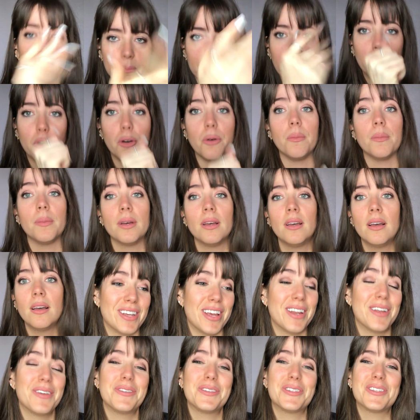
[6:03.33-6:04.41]
Boom.
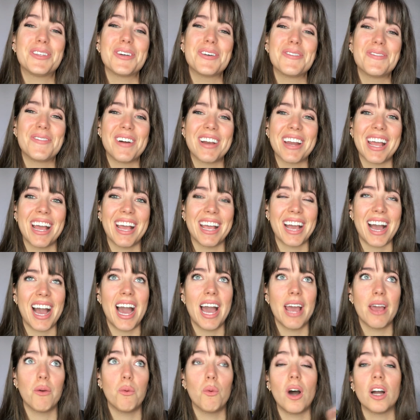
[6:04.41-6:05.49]
And it was so funny. Like,
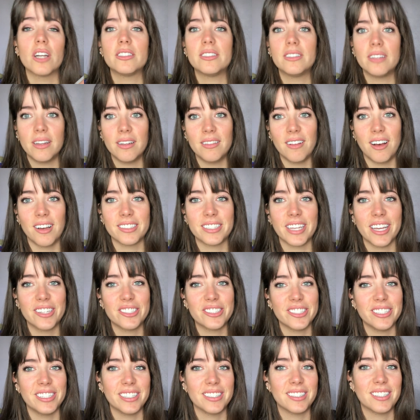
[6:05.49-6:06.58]
I watched it in Los
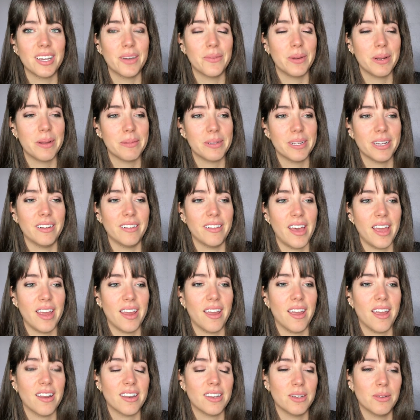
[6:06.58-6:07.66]
Angeles. I went up to LA
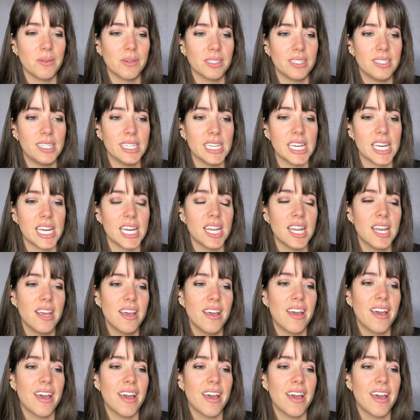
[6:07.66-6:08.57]
to see it.